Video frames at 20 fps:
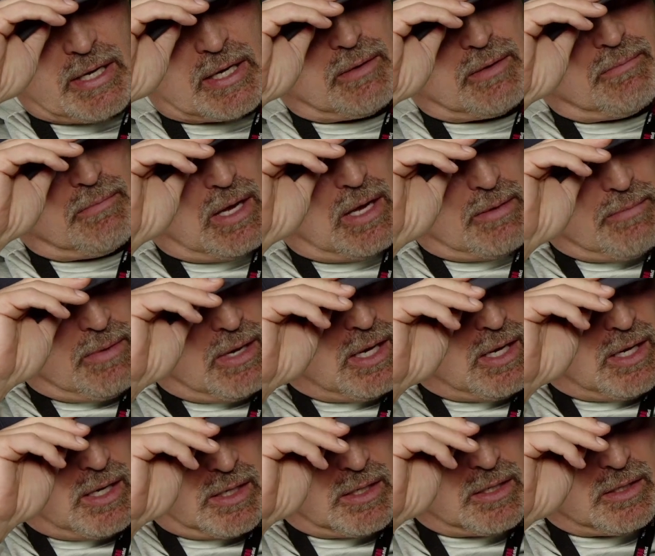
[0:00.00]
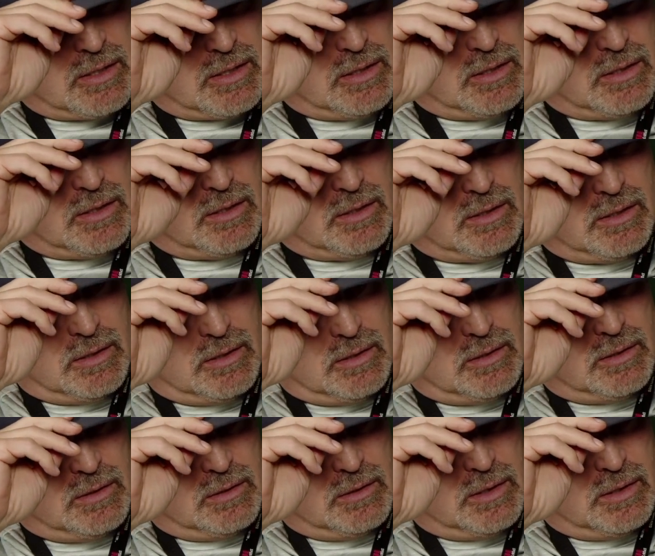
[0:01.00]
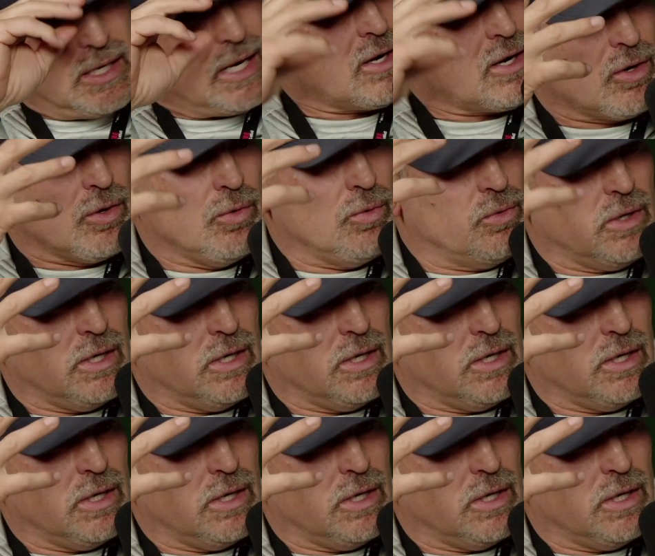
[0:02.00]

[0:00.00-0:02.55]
in my mind, and